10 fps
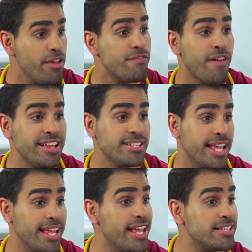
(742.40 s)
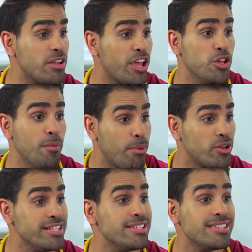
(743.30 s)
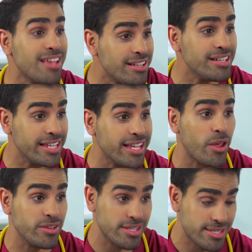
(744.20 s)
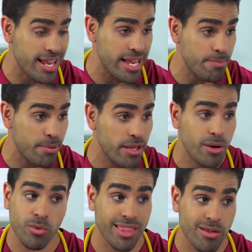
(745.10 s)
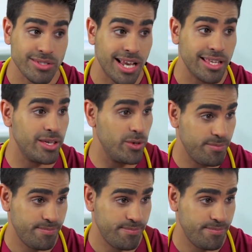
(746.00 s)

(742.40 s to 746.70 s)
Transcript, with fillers: Fainting is like your body suddenly going to sleep without telling you.